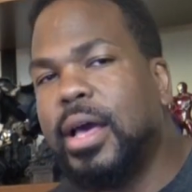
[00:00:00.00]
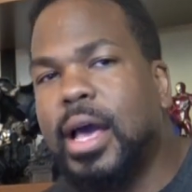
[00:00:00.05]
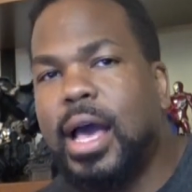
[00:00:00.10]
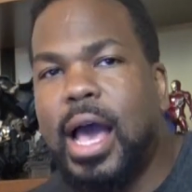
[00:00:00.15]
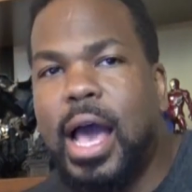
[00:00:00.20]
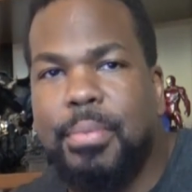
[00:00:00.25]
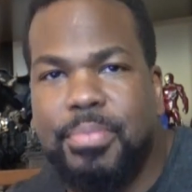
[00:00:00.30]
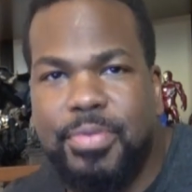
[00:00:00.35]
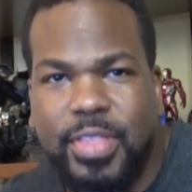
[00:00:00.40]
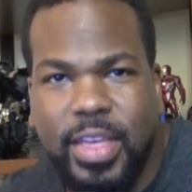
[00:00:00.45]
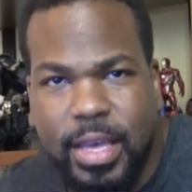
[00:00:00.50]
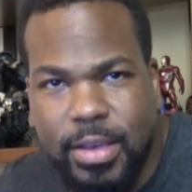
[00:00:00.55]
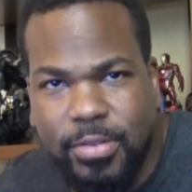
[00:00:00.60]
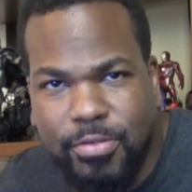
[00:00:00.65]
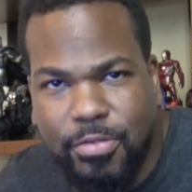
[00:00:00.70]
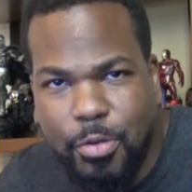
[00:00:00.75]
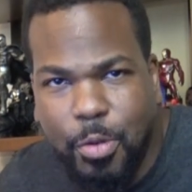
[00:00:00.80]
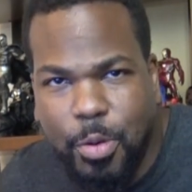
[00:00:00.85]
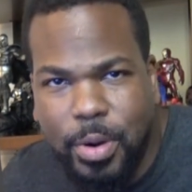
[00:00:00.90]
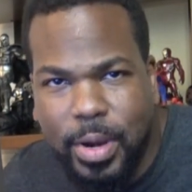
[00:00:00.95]
I'm thinking
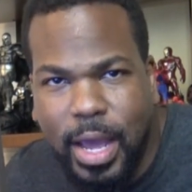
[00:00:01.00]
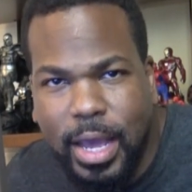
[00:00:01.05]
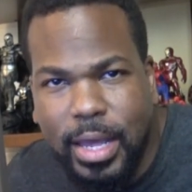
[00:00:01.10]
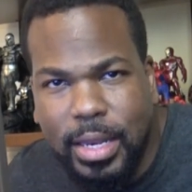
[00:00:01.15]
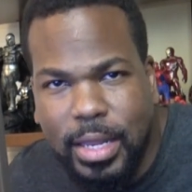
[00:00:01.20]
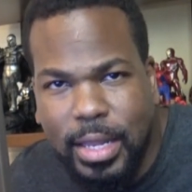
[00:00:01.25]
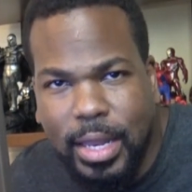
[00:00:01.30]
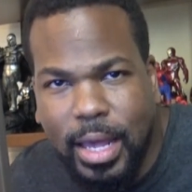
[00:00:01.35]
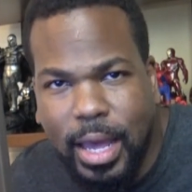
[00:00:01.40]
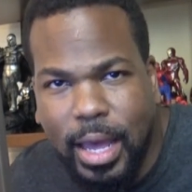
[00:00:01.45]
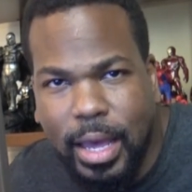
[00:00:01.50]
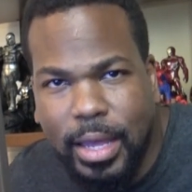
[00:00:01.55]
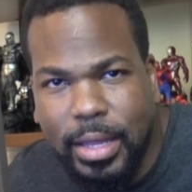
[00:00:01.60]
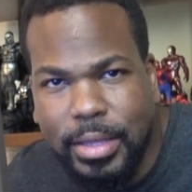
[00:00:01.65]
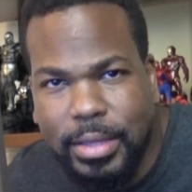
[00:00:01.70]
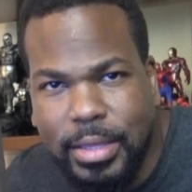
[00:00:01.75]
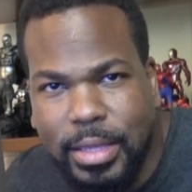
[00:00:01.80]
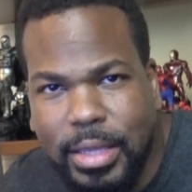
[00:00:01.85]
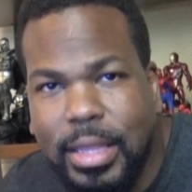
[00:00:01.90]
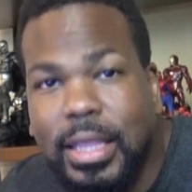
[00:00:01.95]
$4.99.
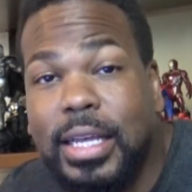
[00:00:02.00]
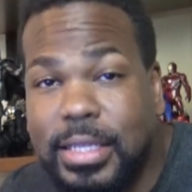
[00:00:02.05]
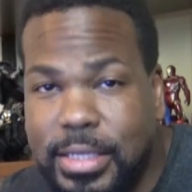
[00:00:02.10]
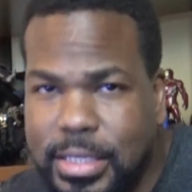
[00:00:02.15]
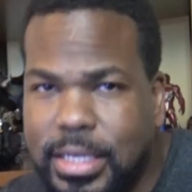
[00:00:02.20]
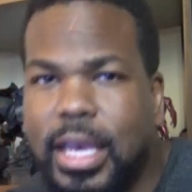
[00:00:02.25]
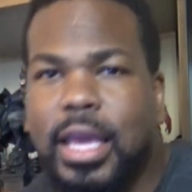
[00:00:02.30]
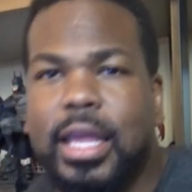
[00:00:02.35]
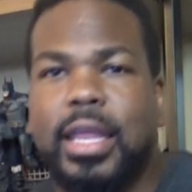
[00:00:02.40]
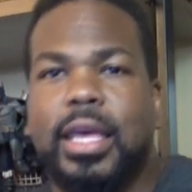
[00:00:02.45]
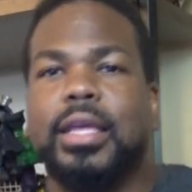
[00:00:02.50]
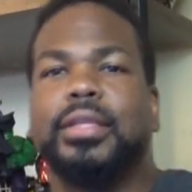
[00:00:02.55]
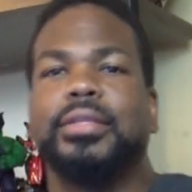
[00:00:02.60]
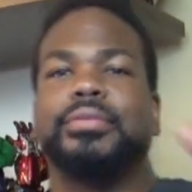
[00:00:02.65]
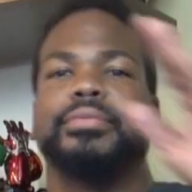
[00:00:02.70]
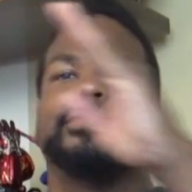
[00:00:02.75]
Let's get it.